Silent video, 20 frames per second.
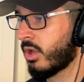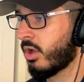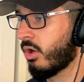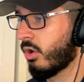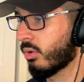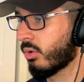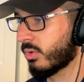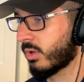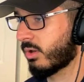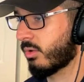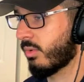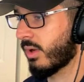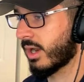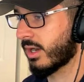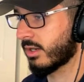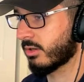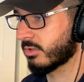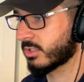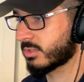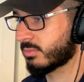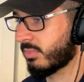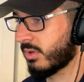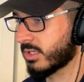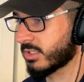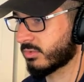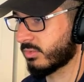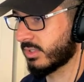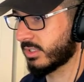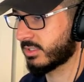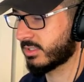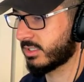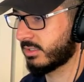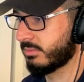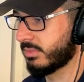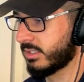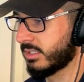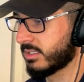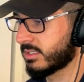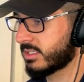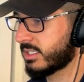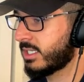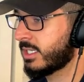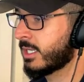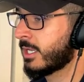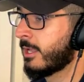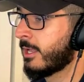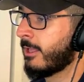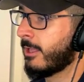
or require a response with the CBDC.